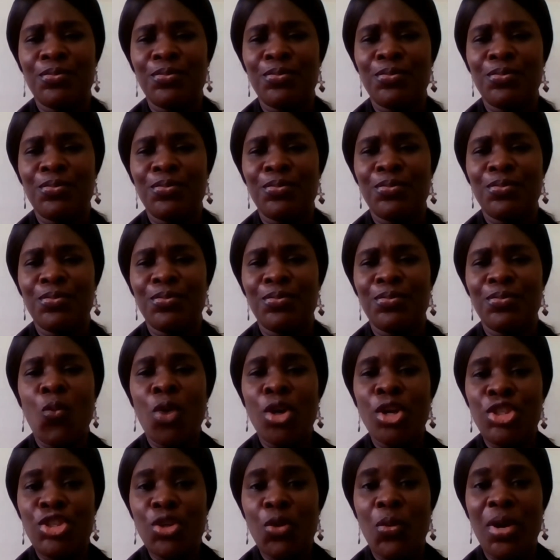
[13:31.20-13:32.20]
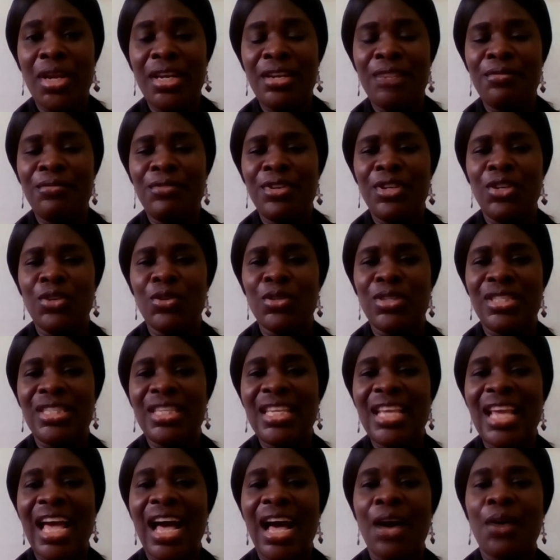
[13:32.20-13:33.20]
Mm. Watch your wedding video.
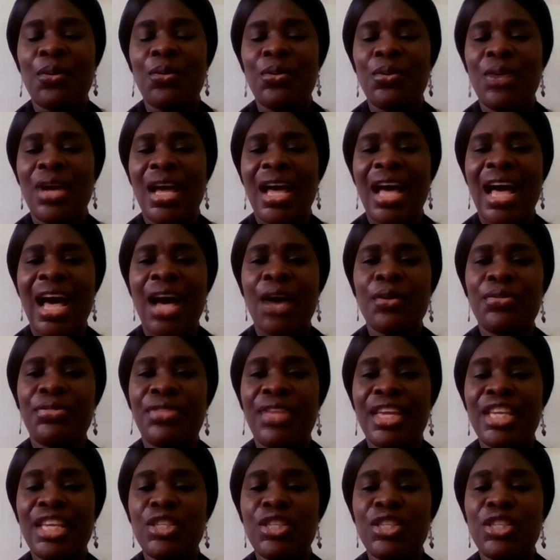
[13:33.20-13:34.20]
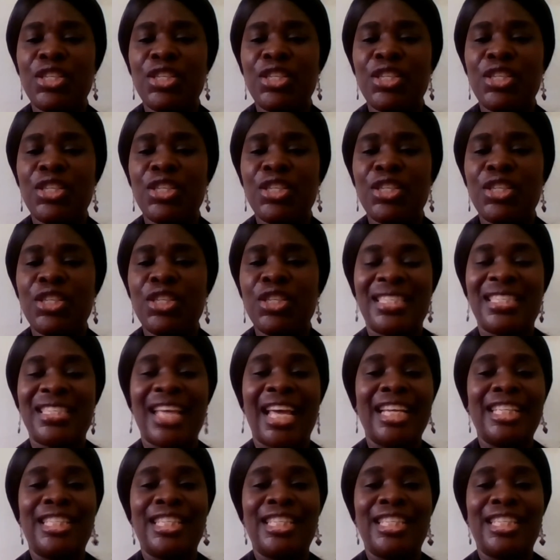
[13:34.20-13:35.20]
See how how things were, how
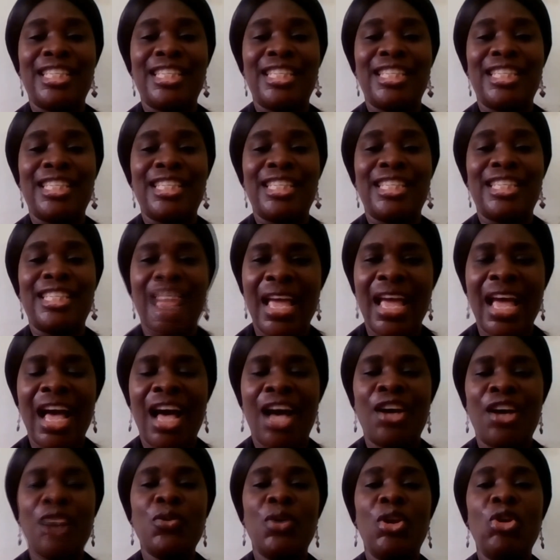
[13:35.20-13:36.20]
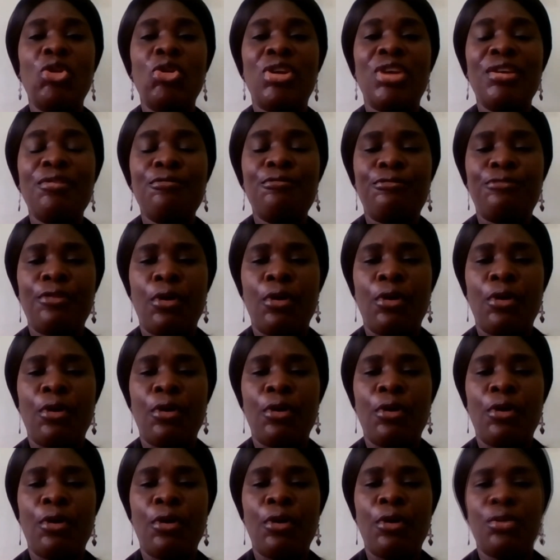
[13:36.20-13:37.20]
excited you were, how you were looking
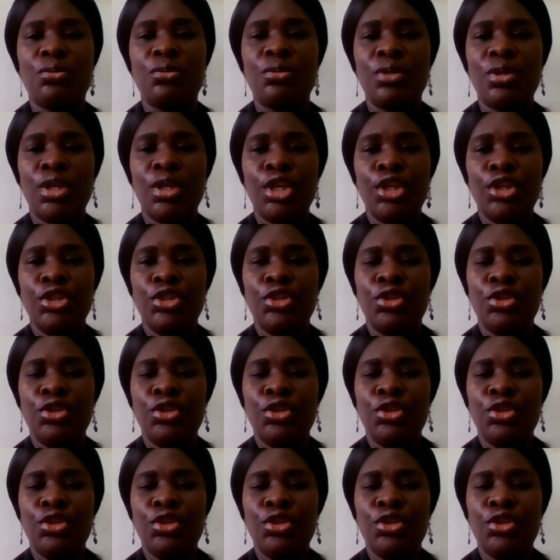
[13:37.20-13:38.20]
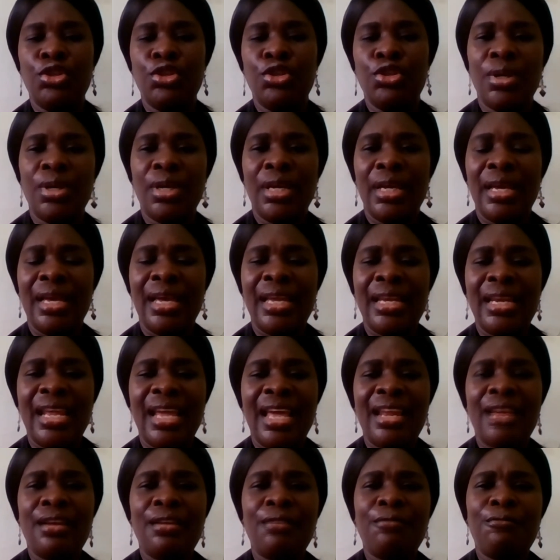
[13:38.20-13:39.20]
forward to, you know,
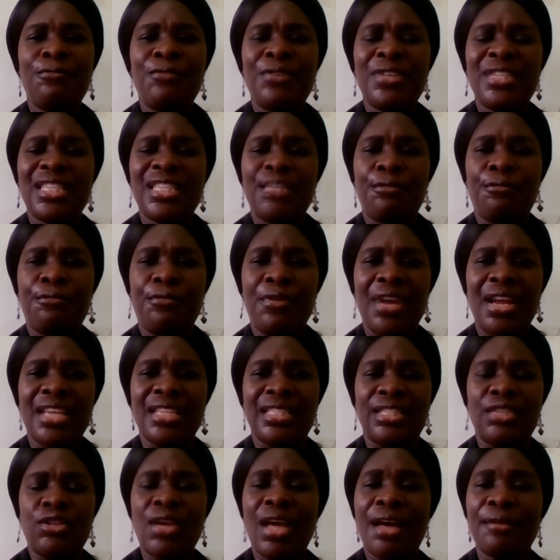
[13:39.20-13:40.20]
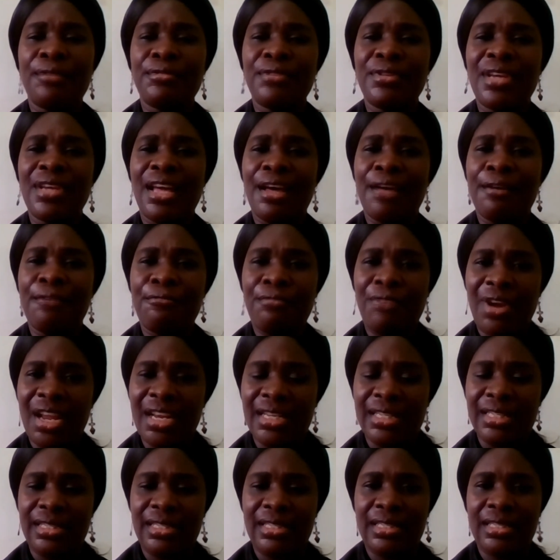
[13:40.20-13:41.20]
and and visit friends you have to have
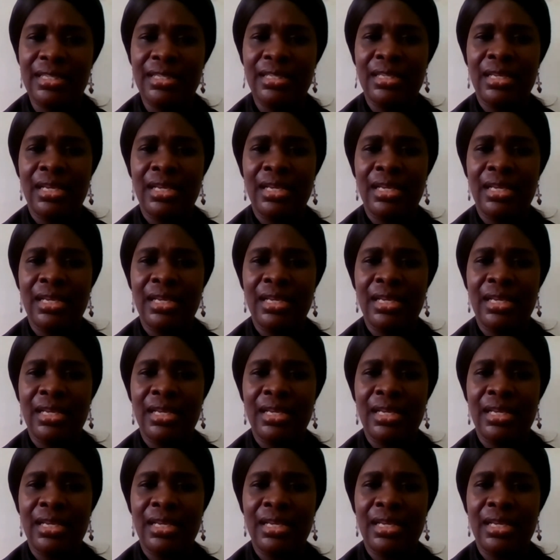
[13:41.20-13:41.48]
friends